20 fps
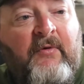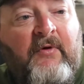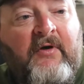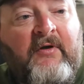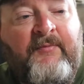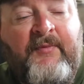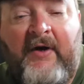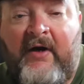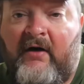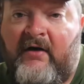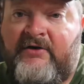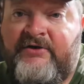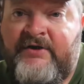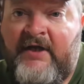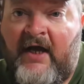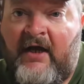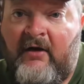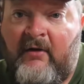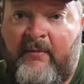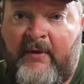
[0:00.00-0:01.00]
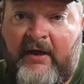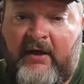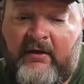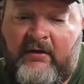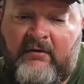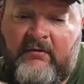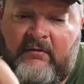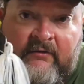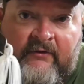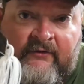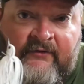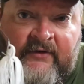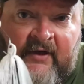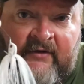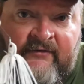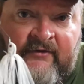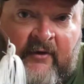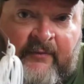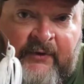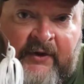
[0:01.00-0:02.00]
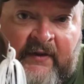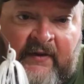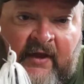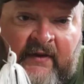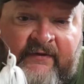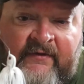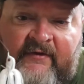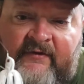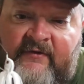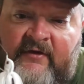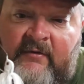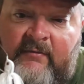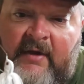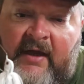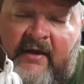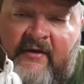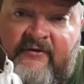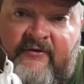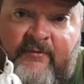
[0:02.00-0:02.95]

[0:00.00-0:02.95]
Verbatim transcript: will compare a chatterbait to say something like the Z-Man